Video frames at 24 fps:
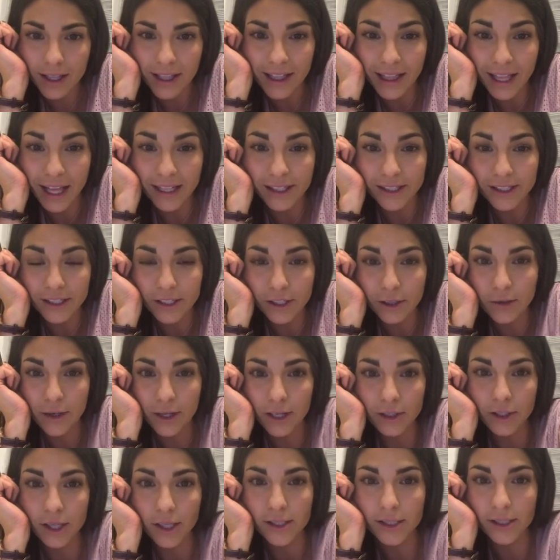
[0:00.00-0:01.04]
Let's do
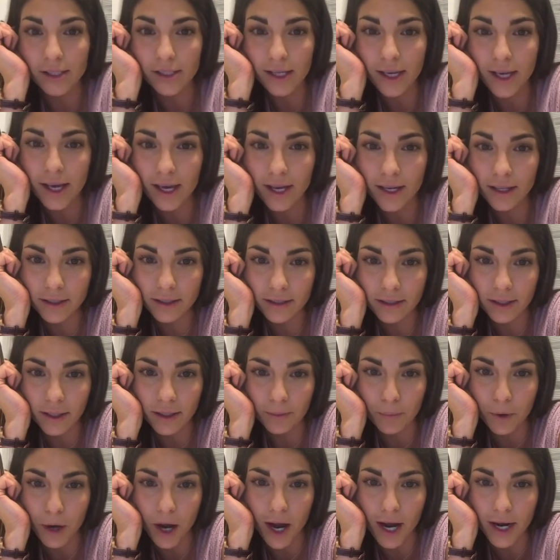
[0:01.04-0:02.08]
it. Jess is in. The
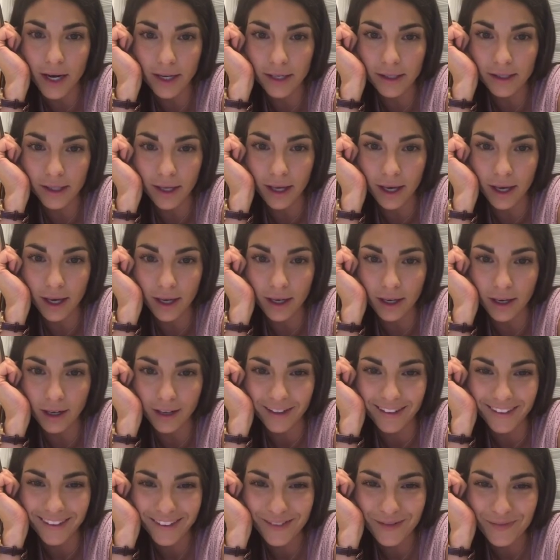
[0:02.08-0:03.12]
bride is
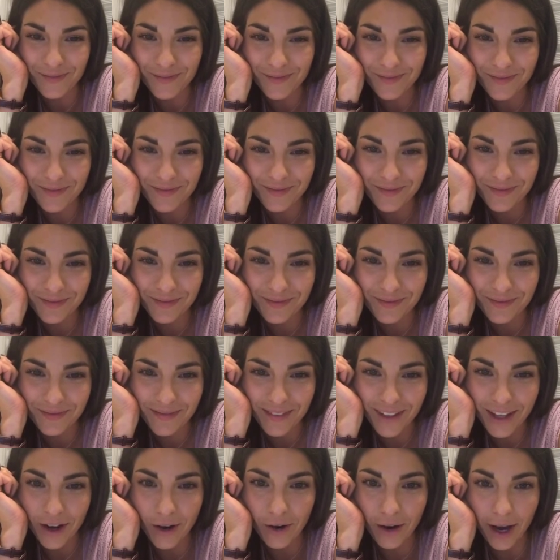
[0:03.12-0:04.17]
in.
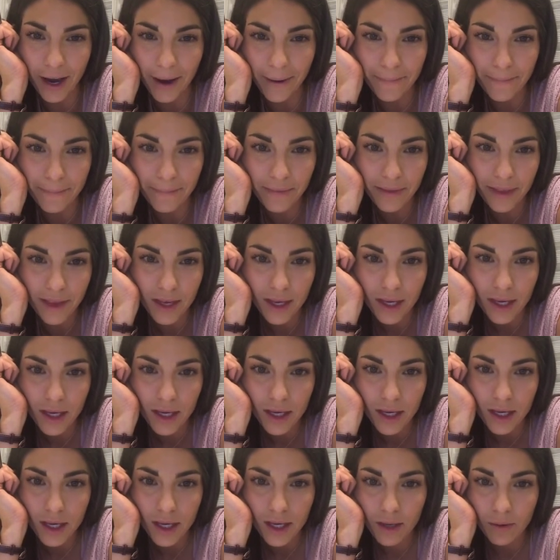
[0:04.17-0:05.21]
Okay.
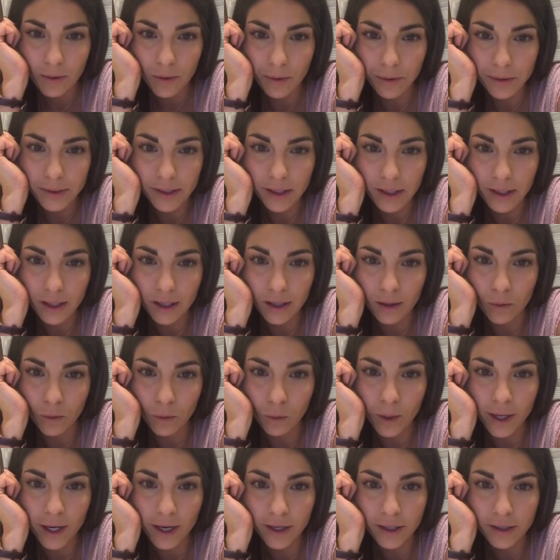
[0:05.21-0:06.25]
Where was it?
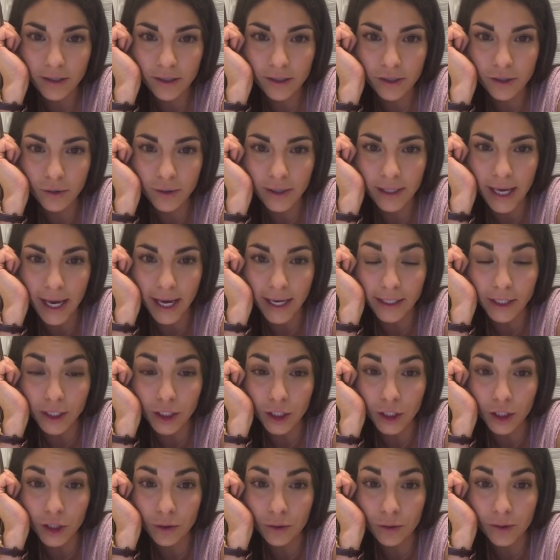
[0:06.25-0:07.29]
Where to get
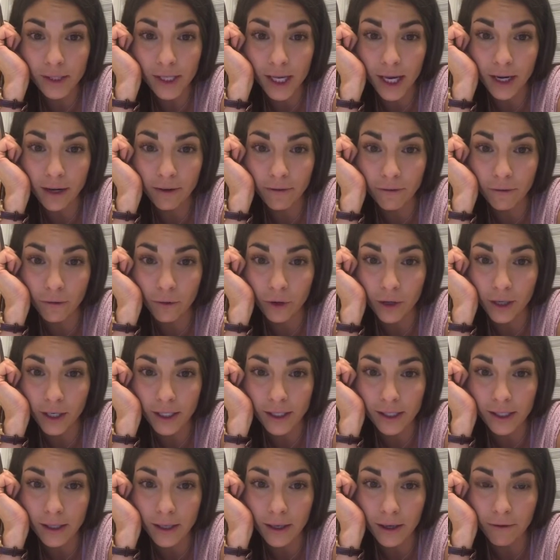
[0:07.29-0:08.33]
cute and
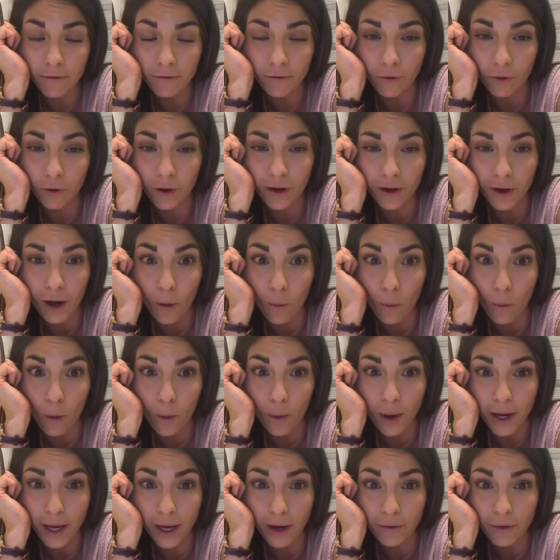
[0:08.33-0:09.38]

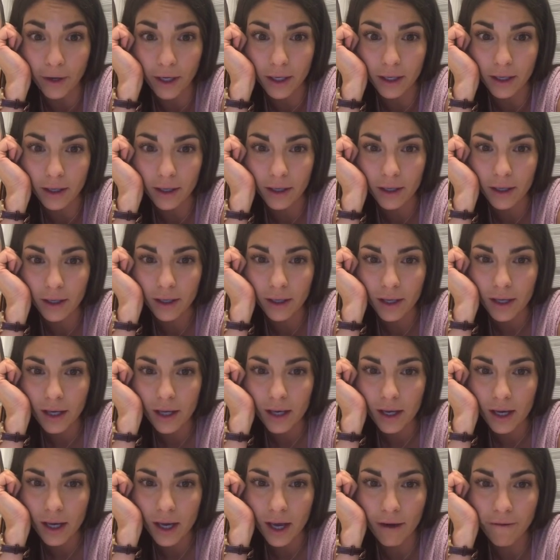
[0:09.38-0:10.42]
whoa, I can't read.
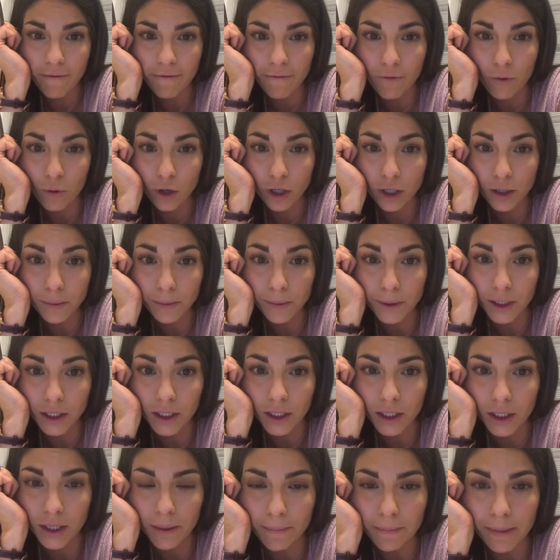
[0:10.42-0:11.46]

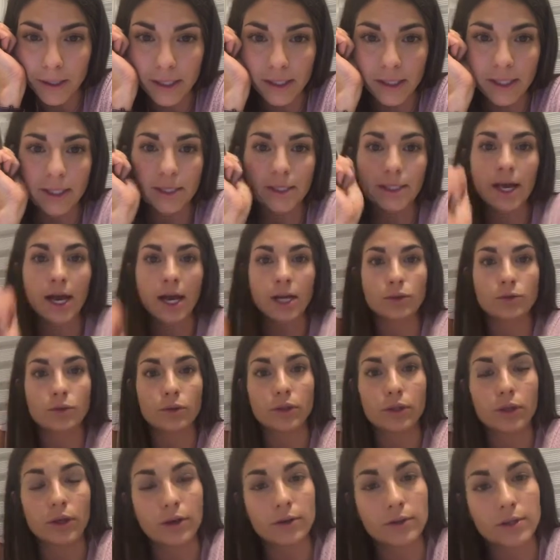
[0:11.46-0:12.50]
Affordable business
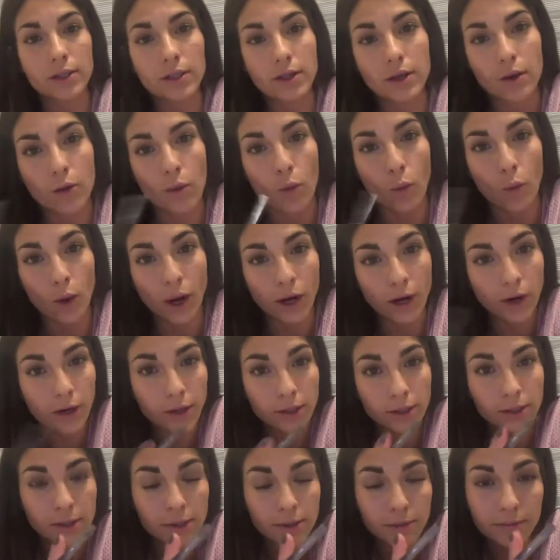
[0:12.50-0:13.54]
casual clothes.
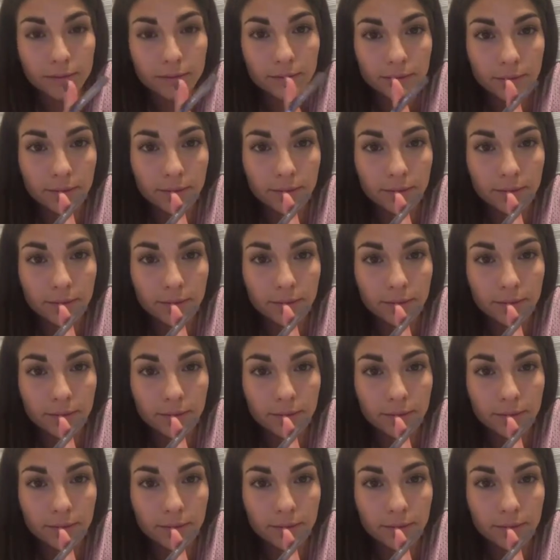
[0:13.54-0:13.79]
Winners.